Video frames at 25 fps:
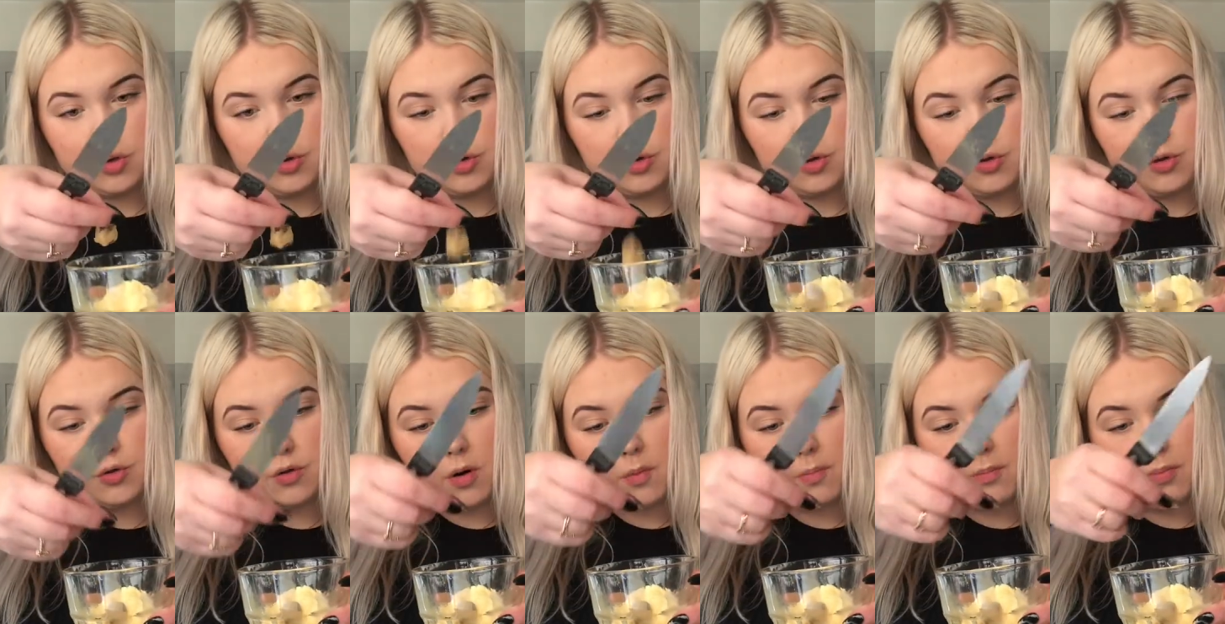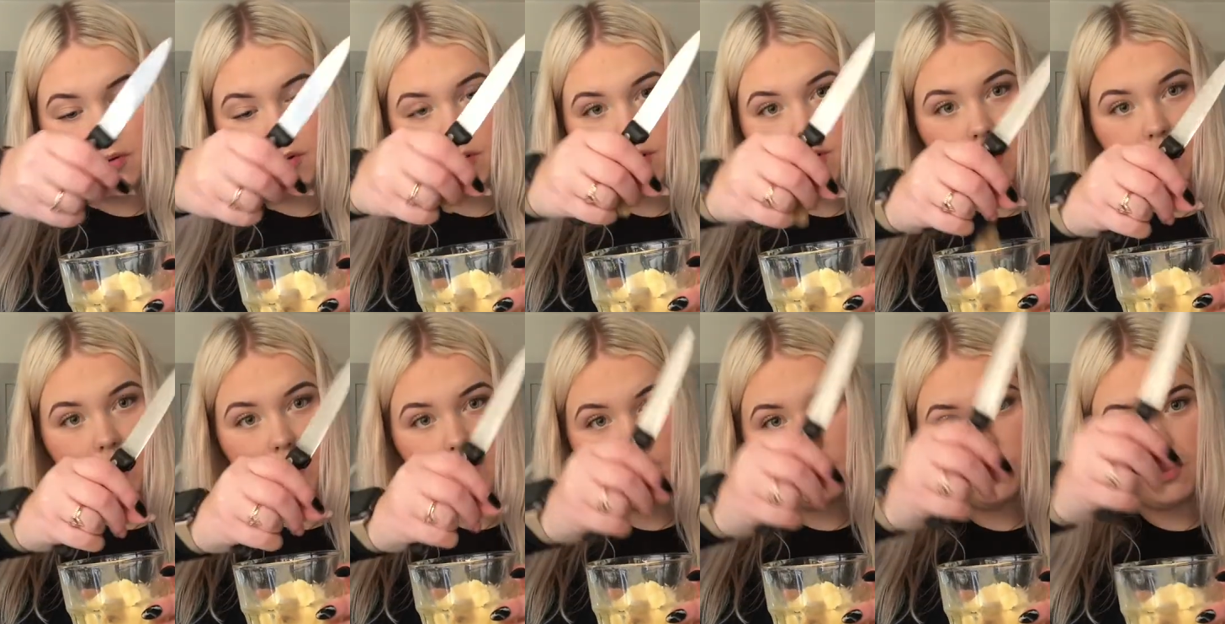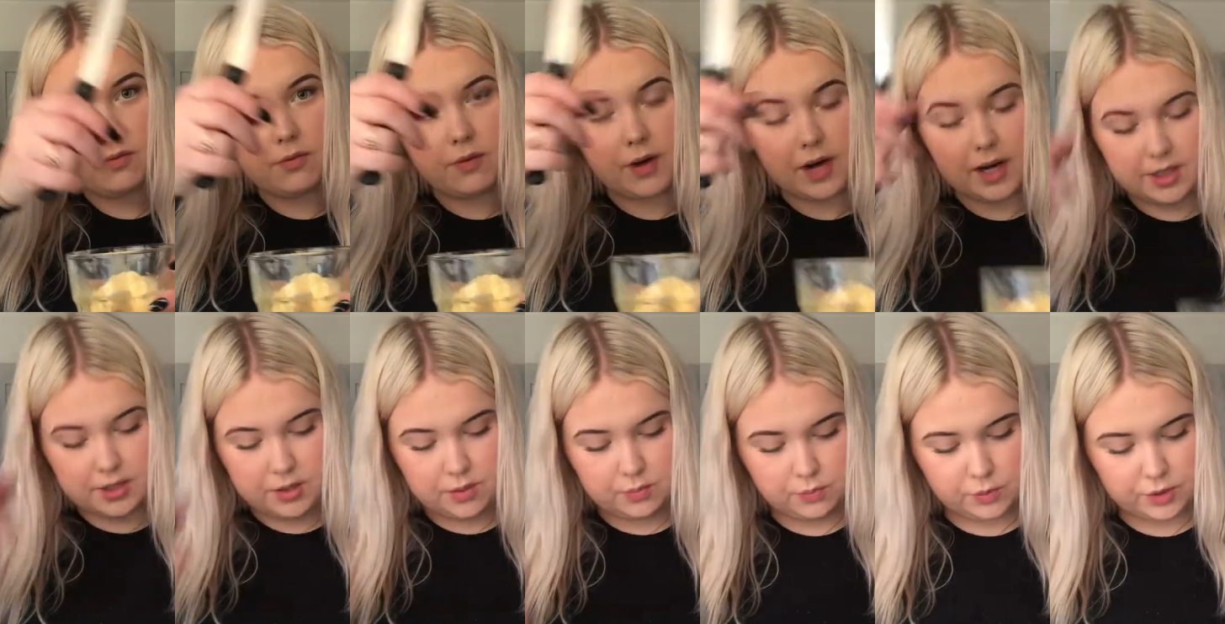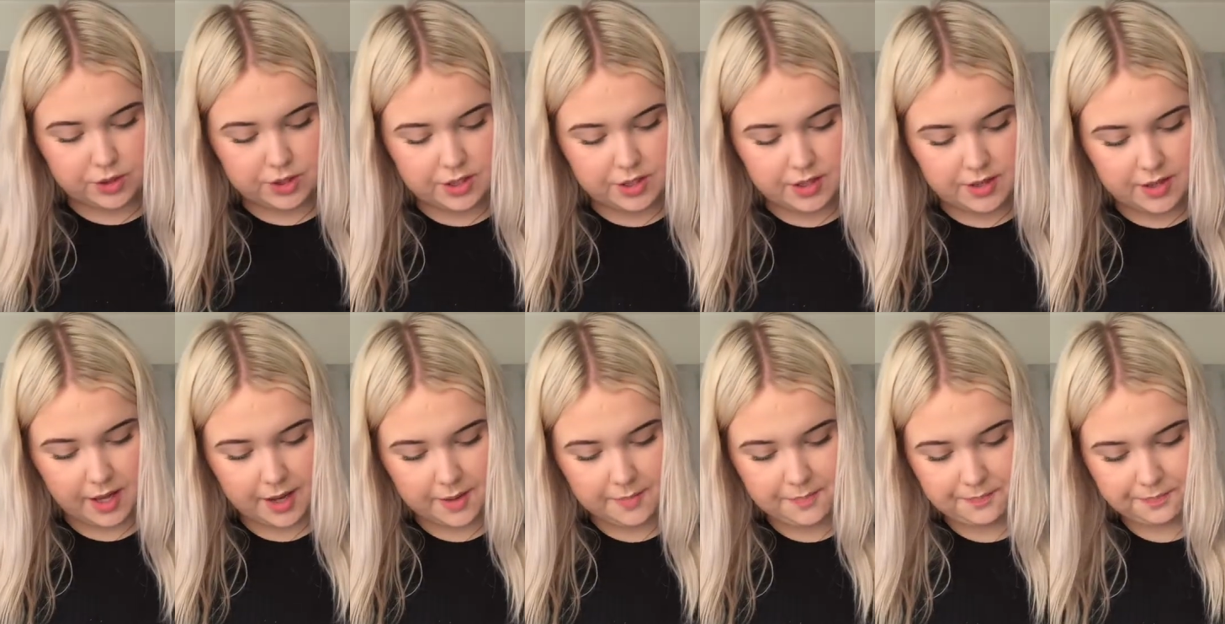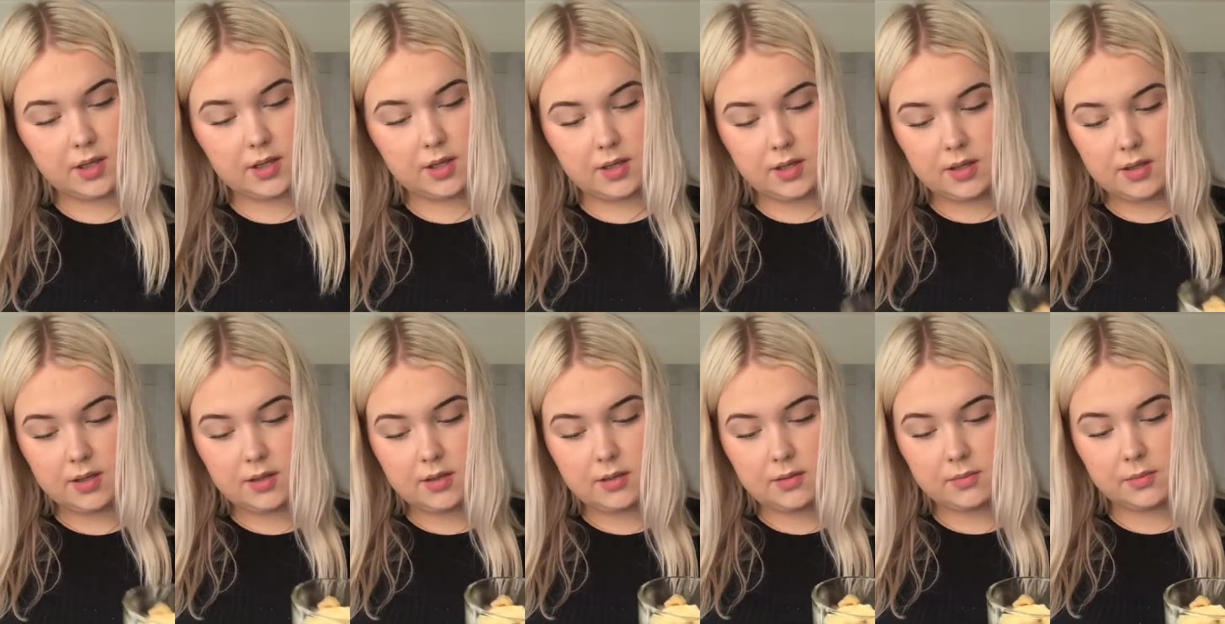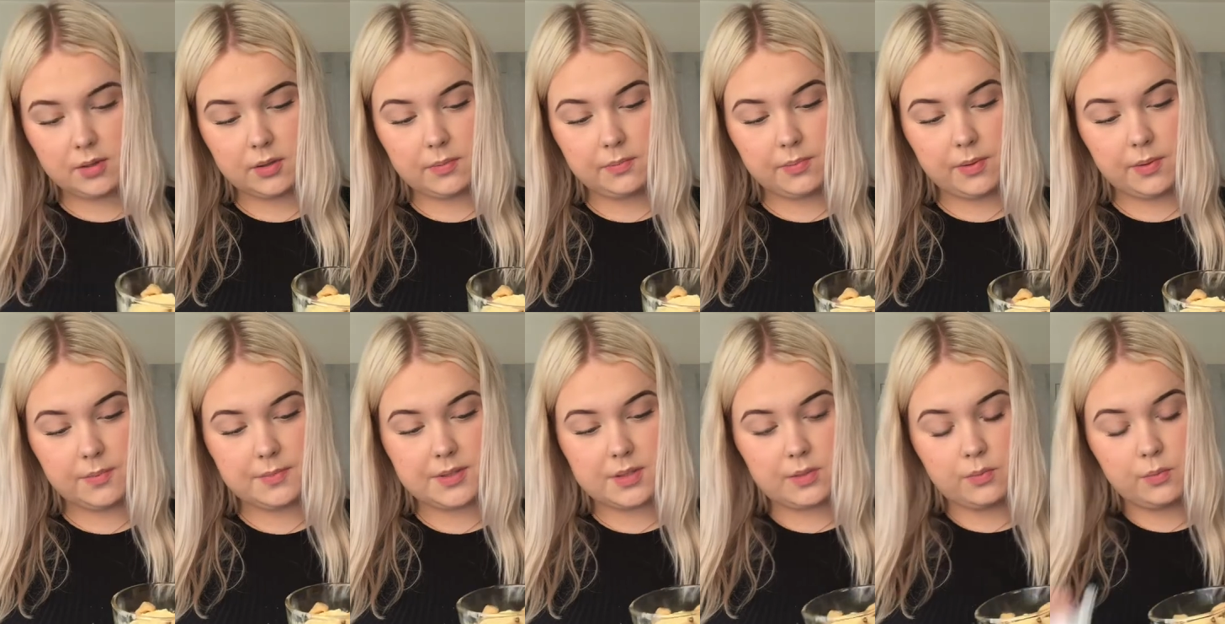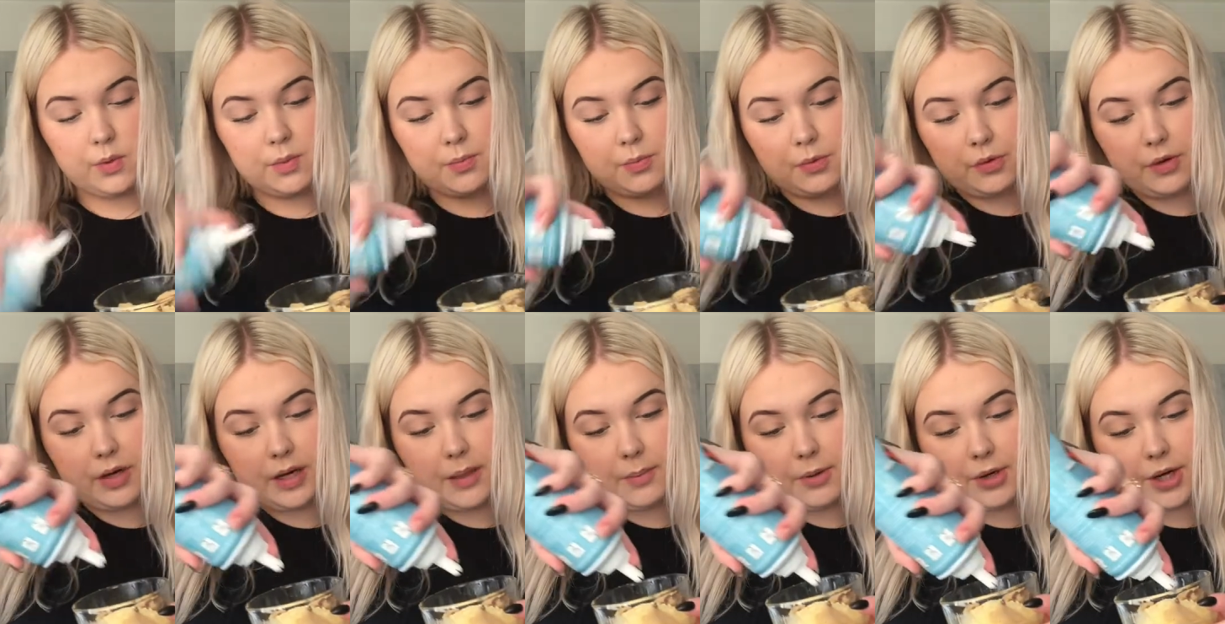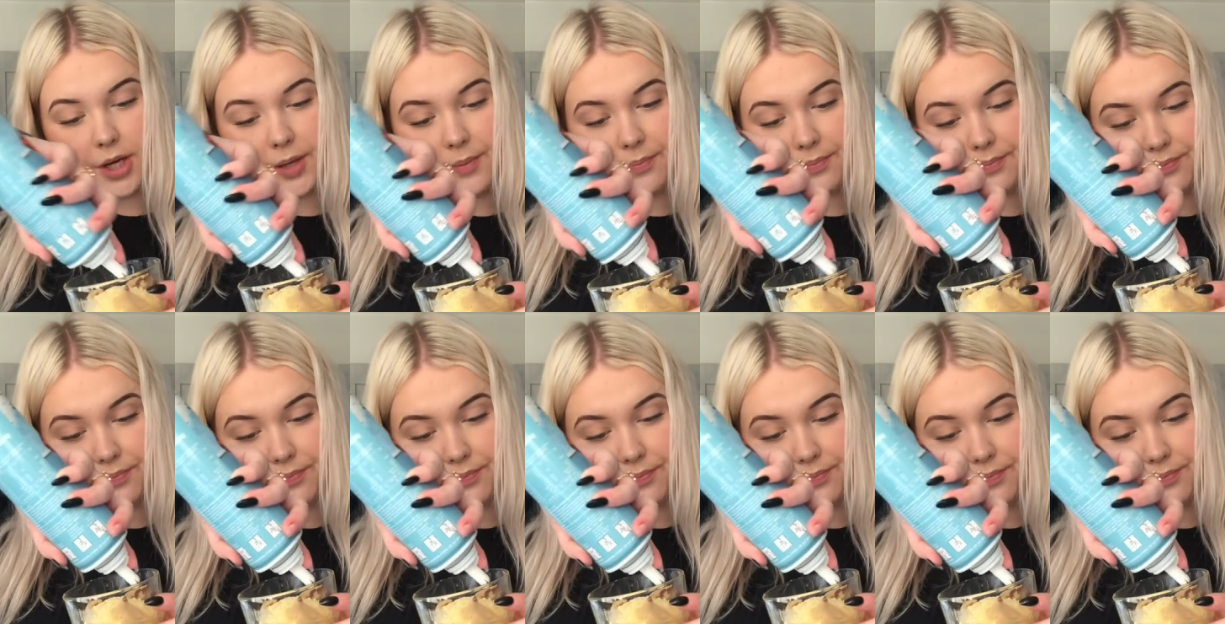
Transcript: drop random ones in there, pop some whipped cream on it.